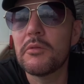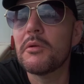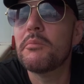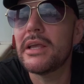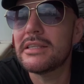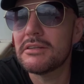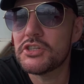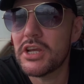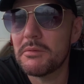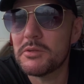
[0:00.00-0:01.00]
the
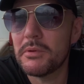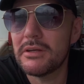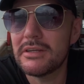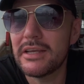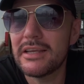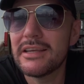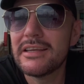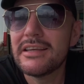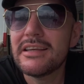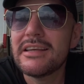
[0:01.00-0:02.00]
beetle-shaped building
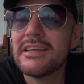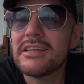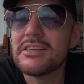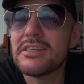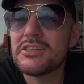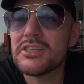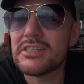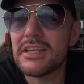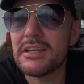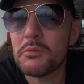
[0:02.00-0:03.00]

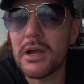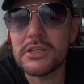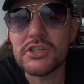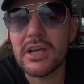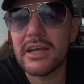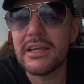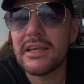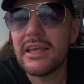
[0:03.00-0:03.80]
just in Wan Chai.